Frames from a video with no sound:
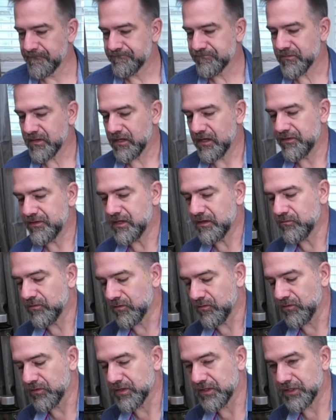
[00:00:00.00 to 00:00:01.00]
And then what
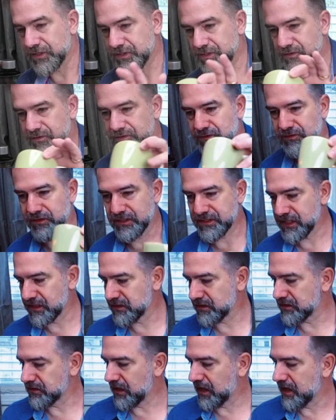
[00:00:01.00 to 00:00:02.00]
we're gonna do is we're gonna take the
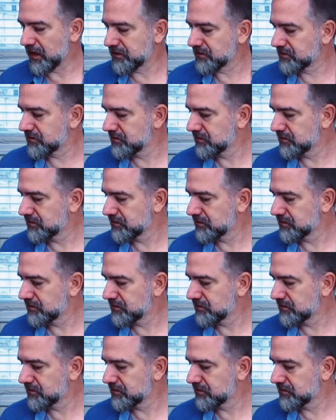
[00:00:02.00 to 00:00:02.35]
glass